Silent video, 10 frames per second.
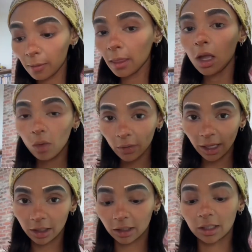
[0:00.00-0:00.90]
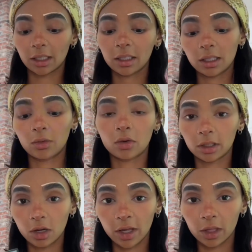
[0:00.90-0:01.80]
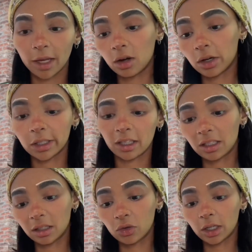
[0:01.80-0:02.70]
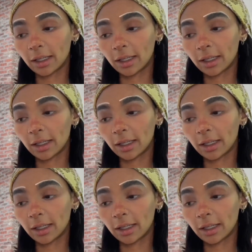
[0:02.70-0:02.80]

While we let this sit, we're going to go in with my NARS, and this is Laguna